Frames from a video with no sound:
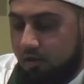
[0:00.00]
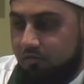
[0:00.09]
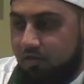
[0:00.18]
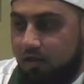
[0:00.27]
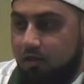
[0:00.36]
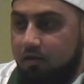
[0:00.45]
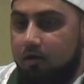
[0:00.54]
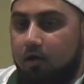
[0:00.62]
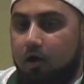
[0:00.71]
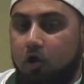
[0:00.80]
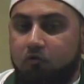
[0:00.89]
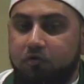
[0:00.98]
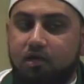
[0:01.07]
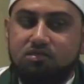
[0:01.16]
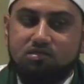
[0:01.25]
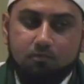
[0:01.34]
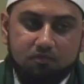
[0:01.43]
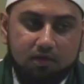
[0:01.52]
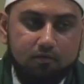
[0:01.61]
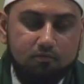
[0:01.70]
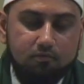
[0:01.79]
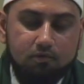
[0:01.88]
they agree on
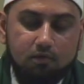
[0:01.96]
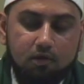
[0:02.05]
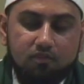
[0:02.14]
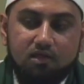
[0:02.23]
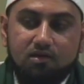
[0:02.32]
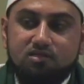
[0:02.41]
something, then